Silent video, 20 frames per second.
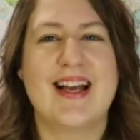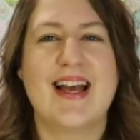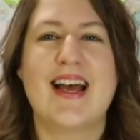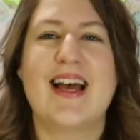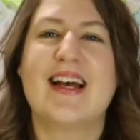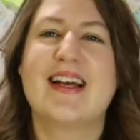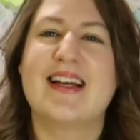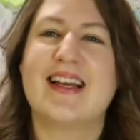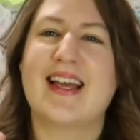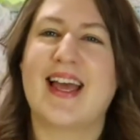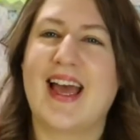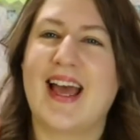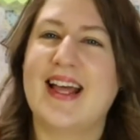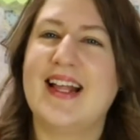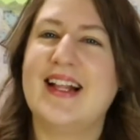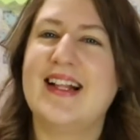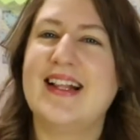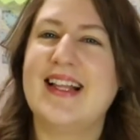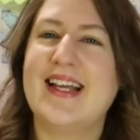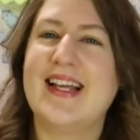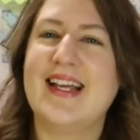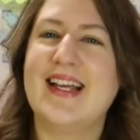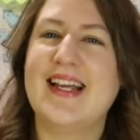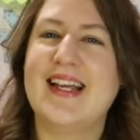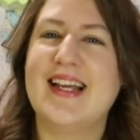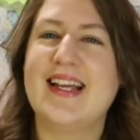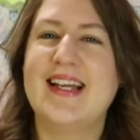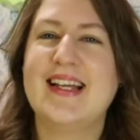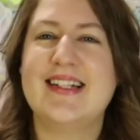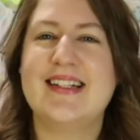que
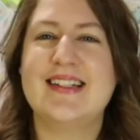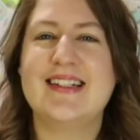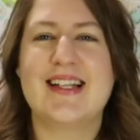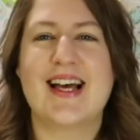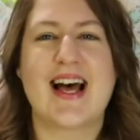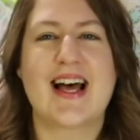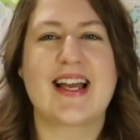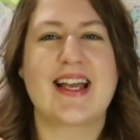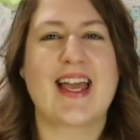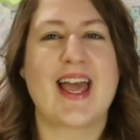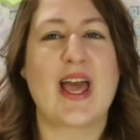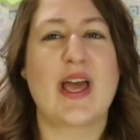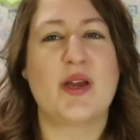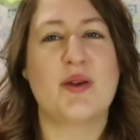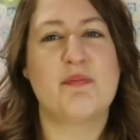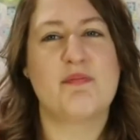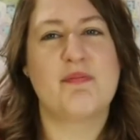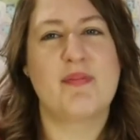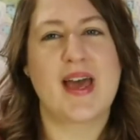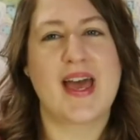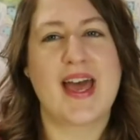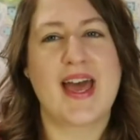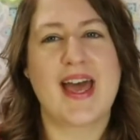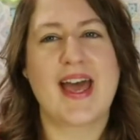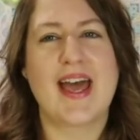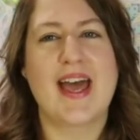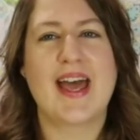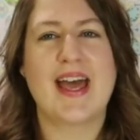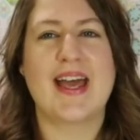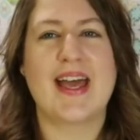linda, que
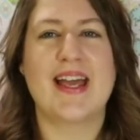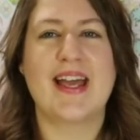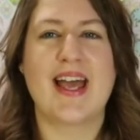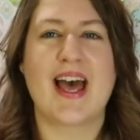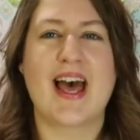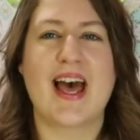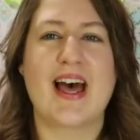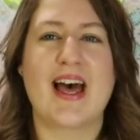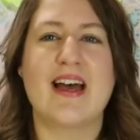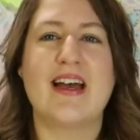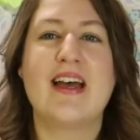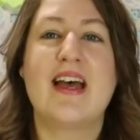bella,